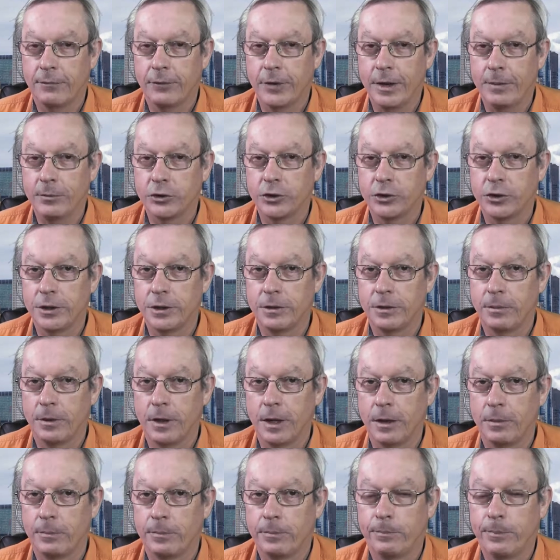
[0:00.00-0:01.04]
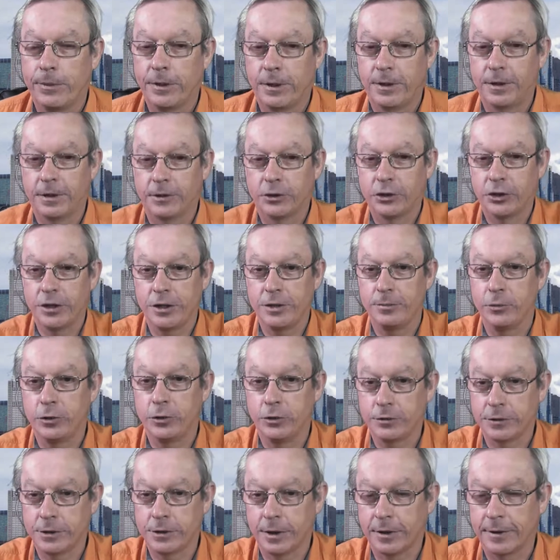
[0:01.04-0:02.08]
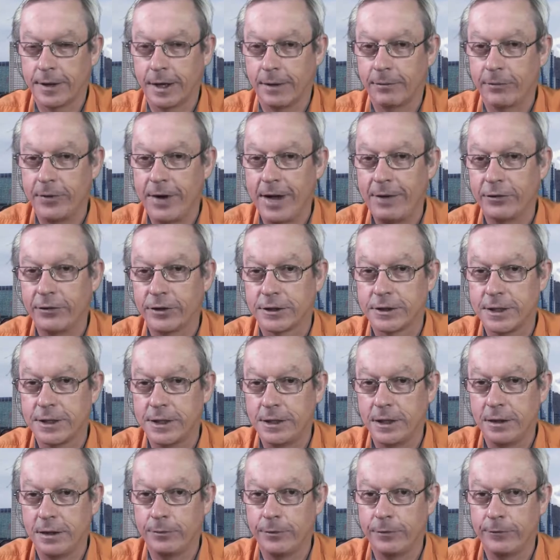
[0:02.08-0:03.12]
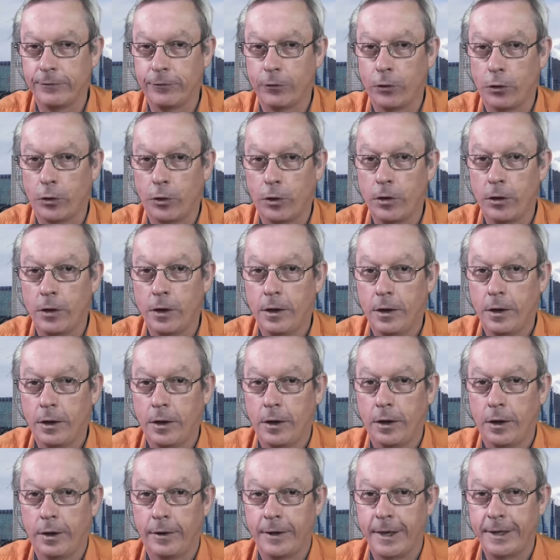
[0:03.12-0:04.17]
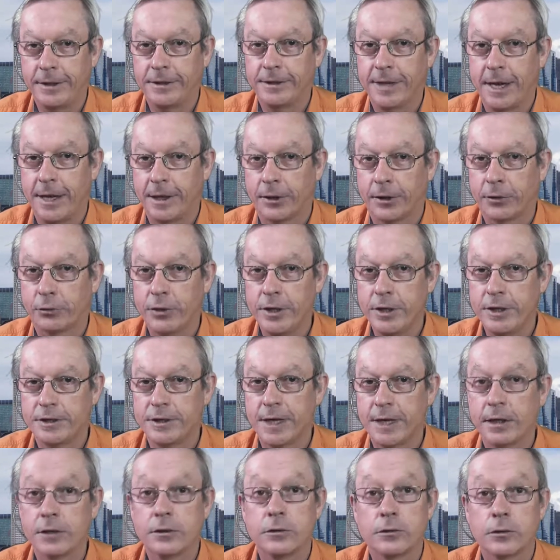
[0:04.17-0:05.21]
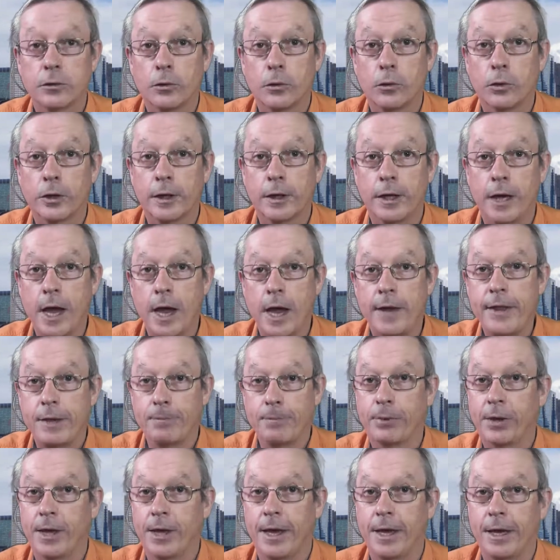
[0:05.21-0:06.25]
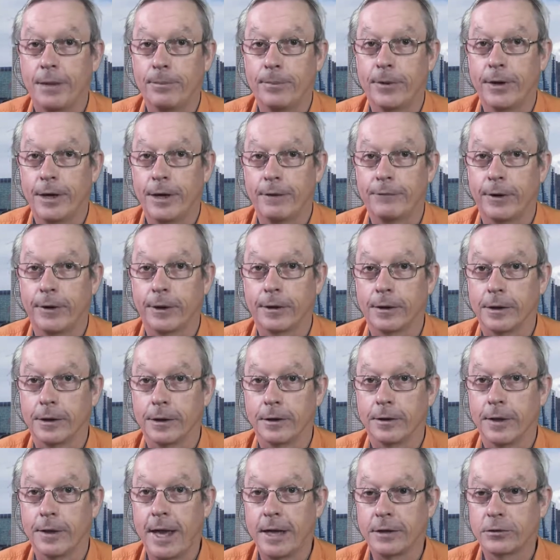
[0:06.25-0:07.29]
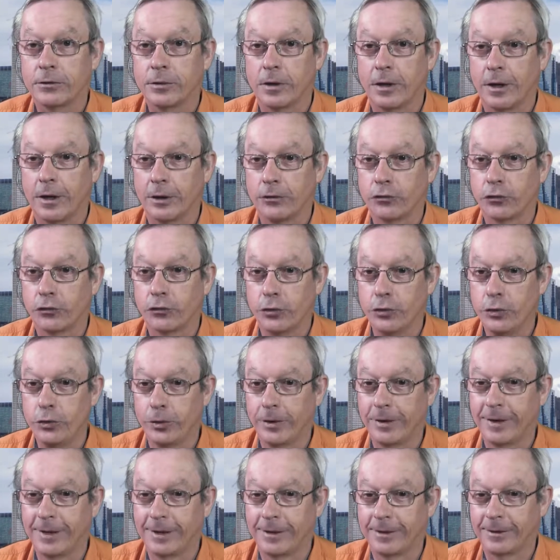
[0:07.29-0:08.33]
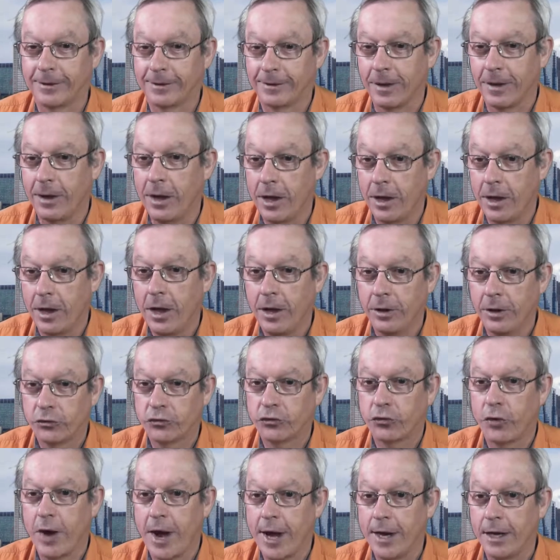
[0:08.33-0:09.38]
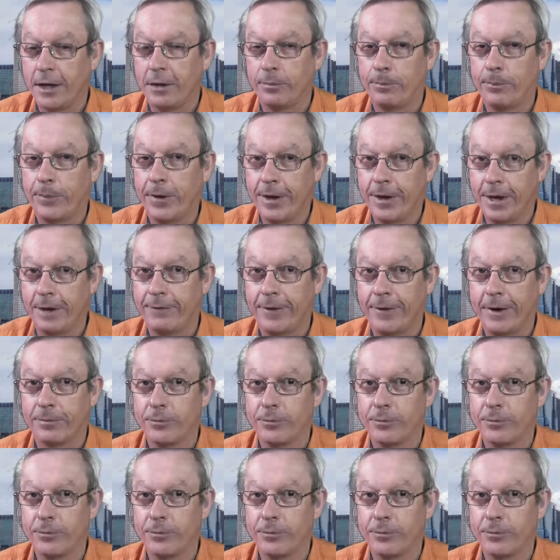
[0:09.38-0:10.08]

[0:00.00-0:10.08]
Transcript: them a bit of sheet music. They've never seen it before. Yep. They take 3 seconds to look at it, and they play it perfectly. That's a true trained, perfect